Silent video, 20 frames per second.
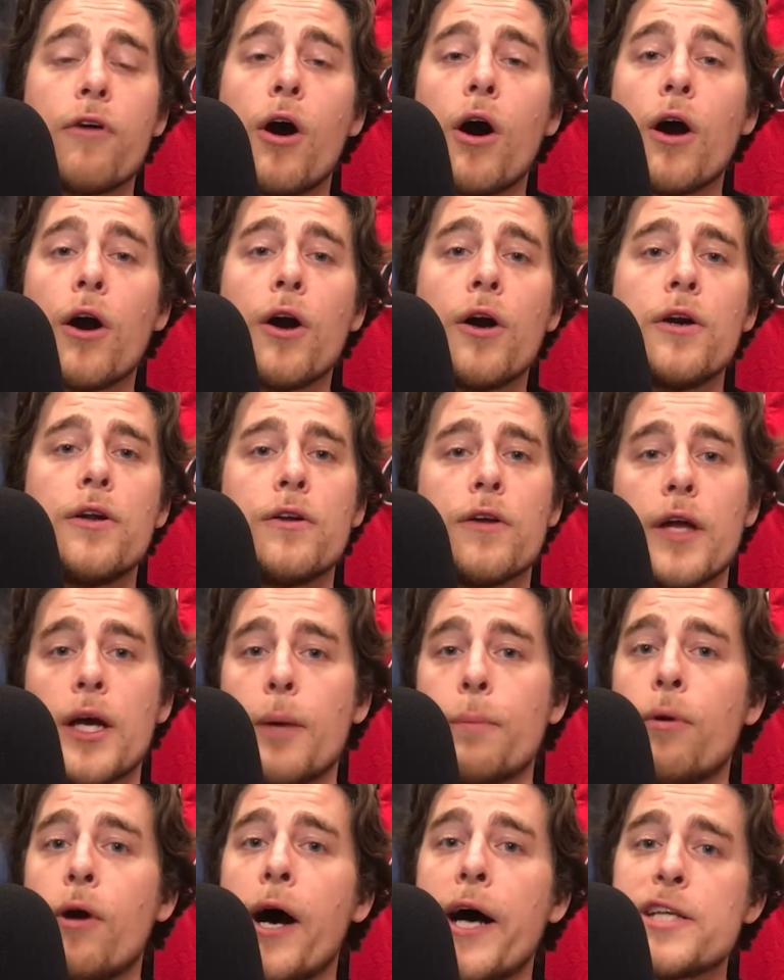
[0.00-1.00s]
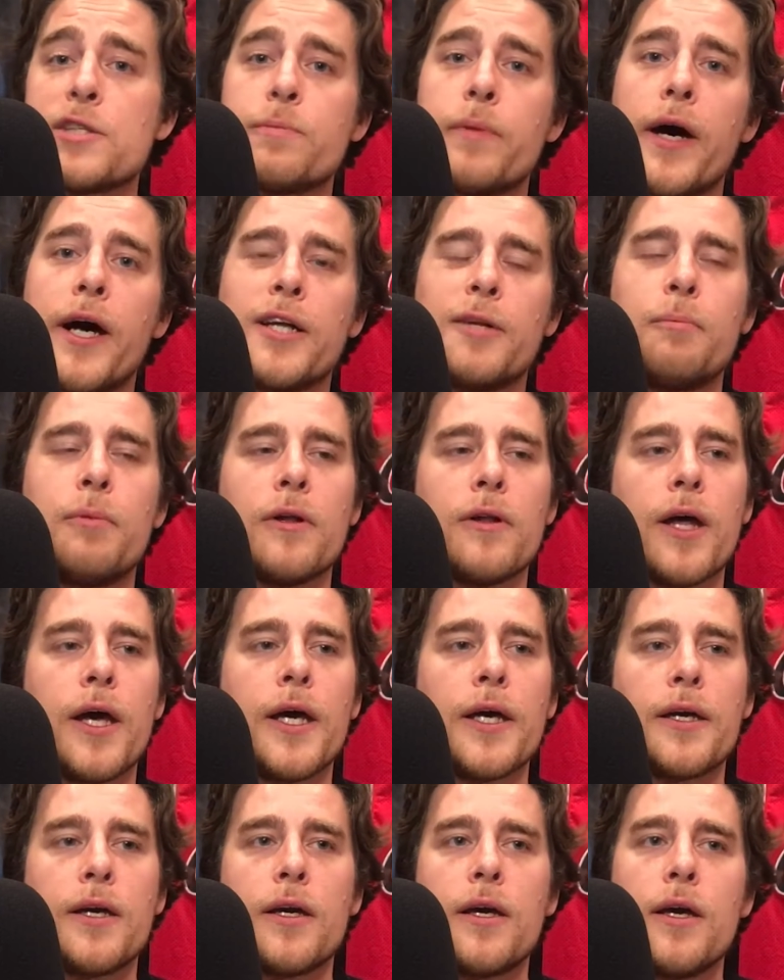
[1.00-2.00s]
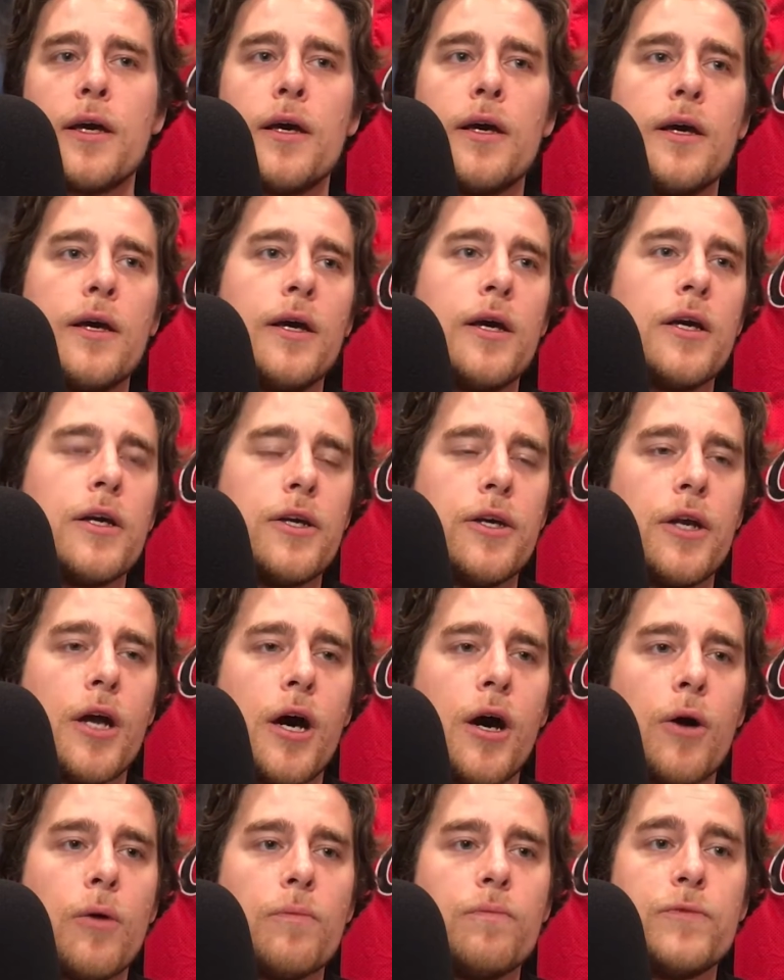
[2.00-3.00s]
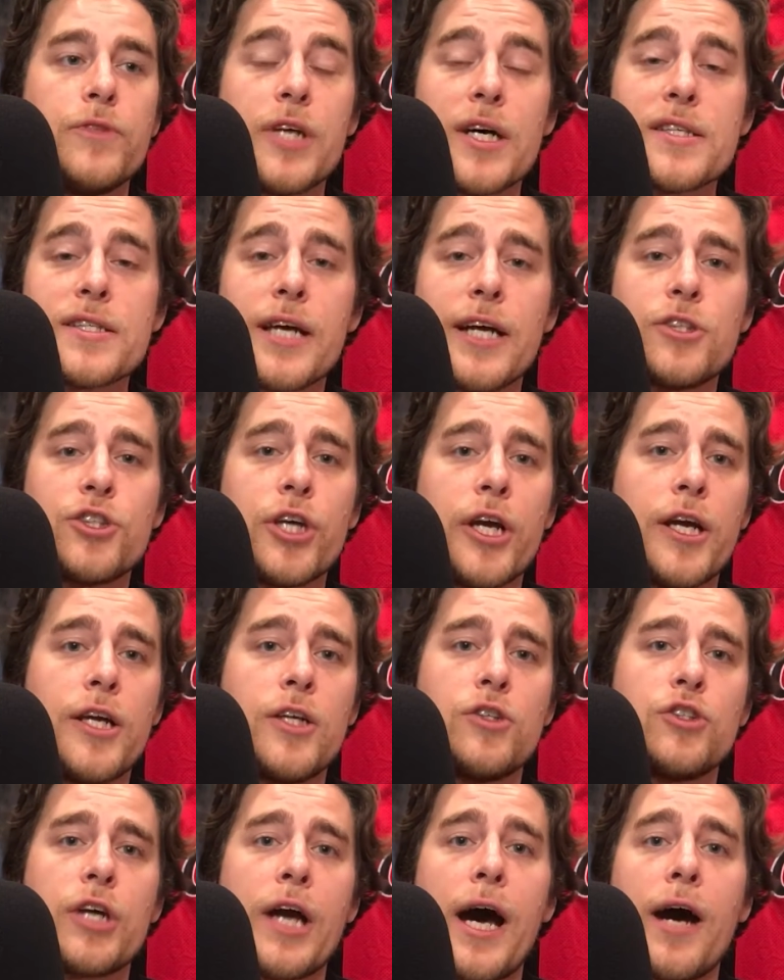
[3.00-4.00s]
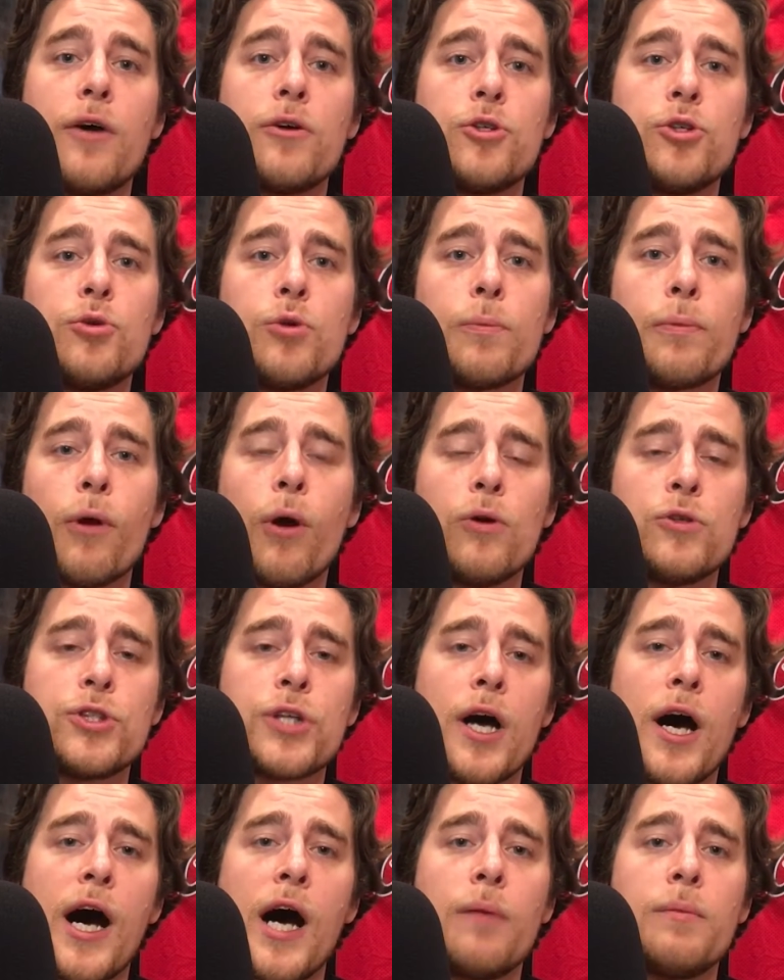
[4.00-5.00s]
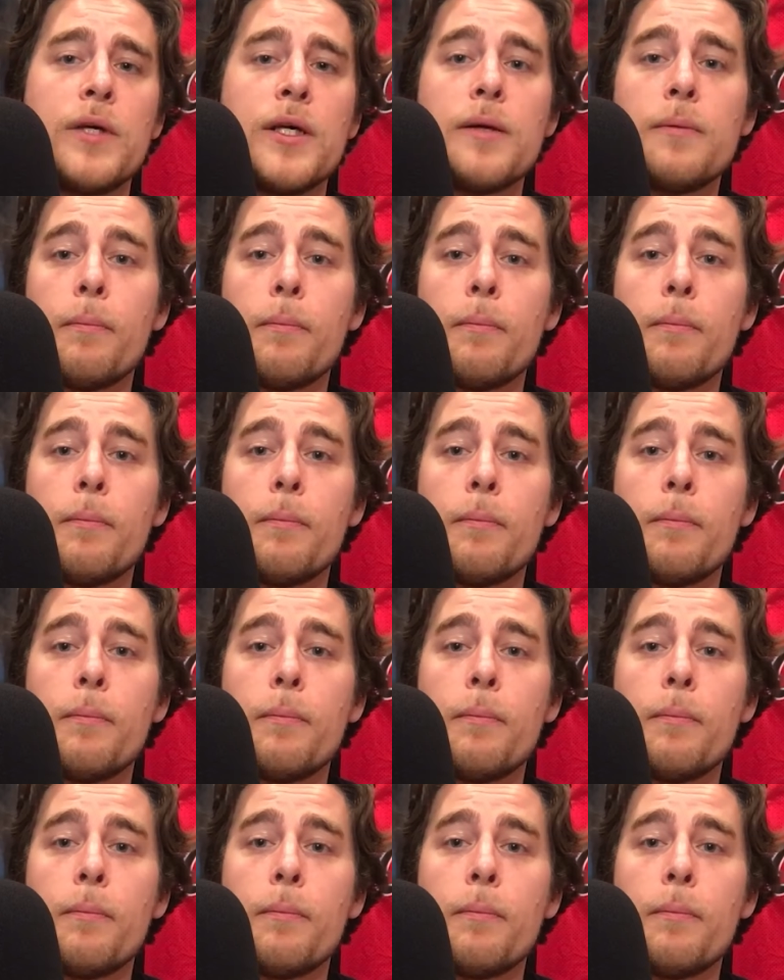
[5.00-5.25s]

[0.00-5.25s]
hard, like a prospect, but like you know, does that change how you approach the hobby?